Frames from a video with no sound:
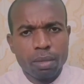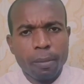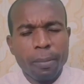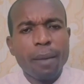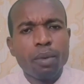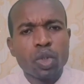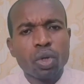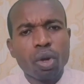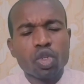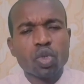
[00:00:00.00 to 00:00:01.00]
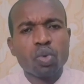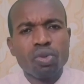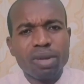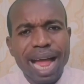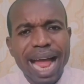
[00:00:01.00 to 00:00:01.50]
Bible told us
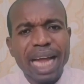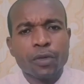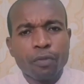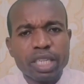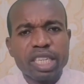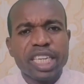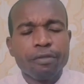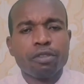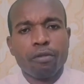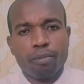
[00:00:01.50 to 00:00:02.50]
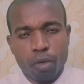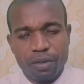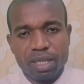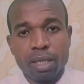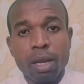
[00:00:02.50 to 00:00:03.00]
to ask for the gift of
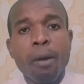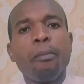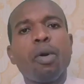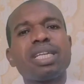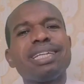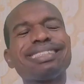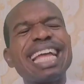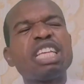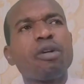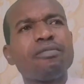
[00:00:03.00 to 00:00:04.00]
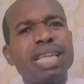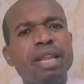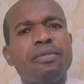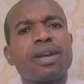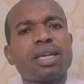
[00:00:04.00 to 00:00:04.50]
prophecy. But in times of
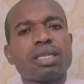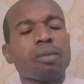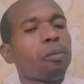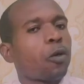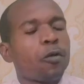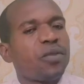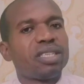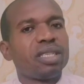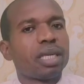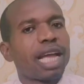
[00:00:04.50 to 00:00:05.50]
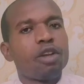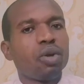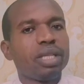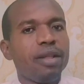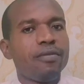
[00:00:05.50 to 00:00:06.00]
deliverance, prophecy
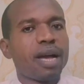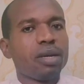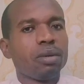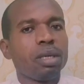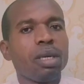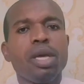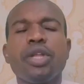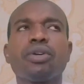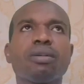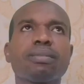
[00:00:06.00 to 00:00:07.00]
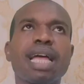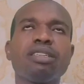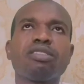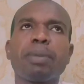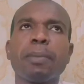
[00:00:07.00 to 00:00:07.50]
cannot deliver you. You know,
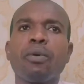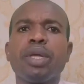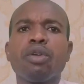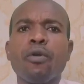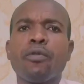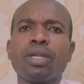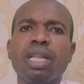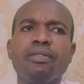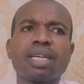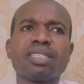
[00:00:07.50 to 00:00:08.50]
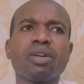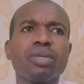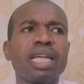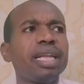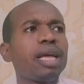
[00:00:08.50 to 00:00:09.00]
sometimes people will go for deliverance. They
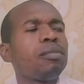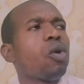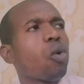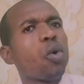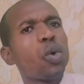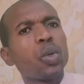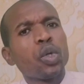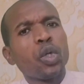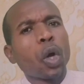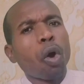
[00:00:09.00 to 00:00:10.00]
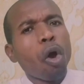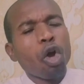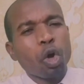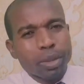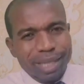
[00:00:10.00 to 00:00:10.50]
will tell them, oh, your
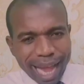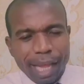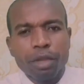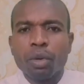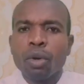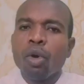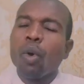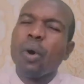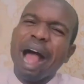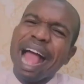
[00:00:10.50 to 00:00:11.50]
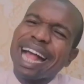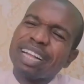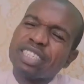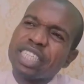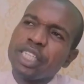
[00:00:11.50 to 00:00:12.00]
uncle tie you. Oh, I
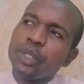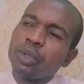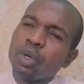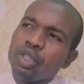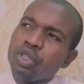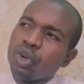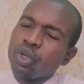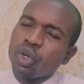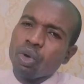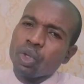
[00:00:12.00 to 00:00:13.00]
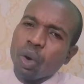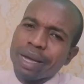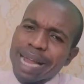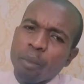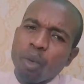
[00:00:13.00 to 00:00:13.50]
can see you. Your
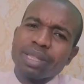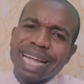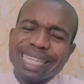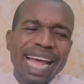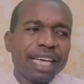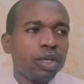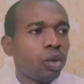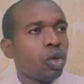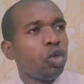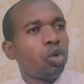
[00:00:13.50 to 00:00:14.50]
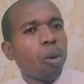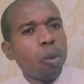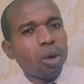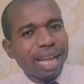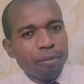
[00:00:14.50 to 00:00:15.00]
grandmother tie you. Your
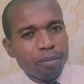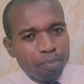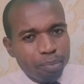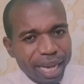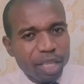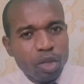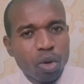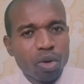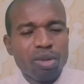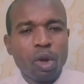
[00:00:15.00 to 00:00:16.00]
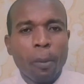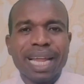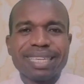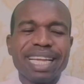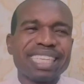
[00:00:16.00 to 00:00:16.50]
mother bury your
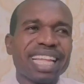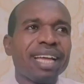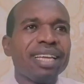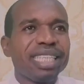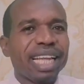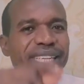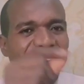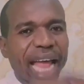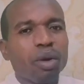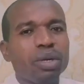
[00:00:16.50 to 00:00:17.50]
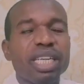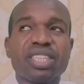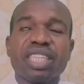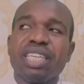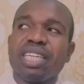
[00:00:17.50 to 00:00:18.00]
placenta. They tie your
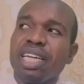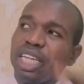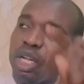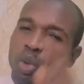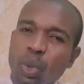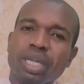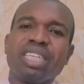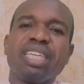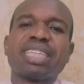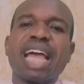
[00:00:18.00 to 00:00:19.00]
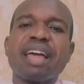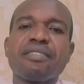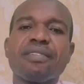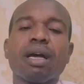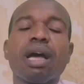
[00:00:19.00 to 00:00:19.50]
destiny. They throw it inside
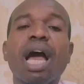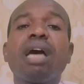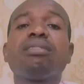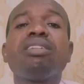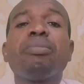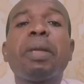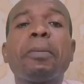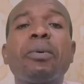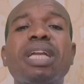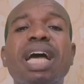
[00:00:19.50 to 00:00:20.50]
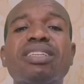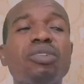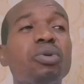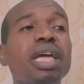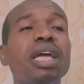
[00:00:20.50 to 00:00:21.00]
river. And the people now
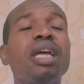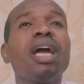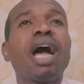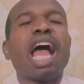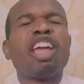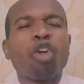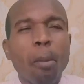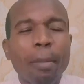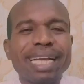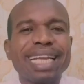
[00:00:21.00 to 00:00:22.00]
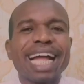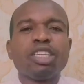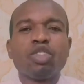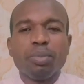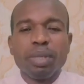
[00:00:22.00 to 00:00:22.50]
say, okay, I command that
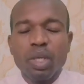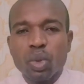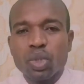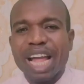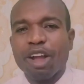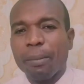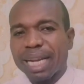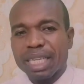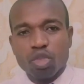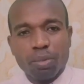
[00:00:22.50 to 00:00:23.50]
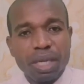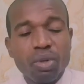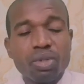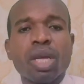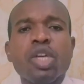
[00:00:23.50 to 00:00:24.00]
thing to be loose. I command it to be
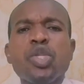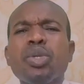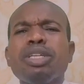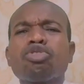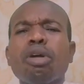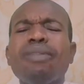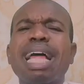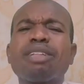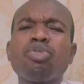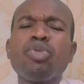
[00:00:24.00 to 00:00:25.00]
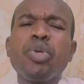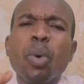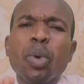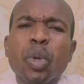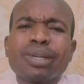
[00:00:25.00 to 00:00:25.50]
loose. You discover that
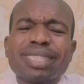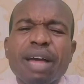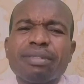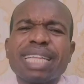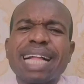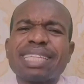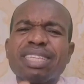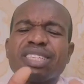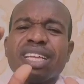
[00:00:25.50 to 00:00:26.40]
you yourself that is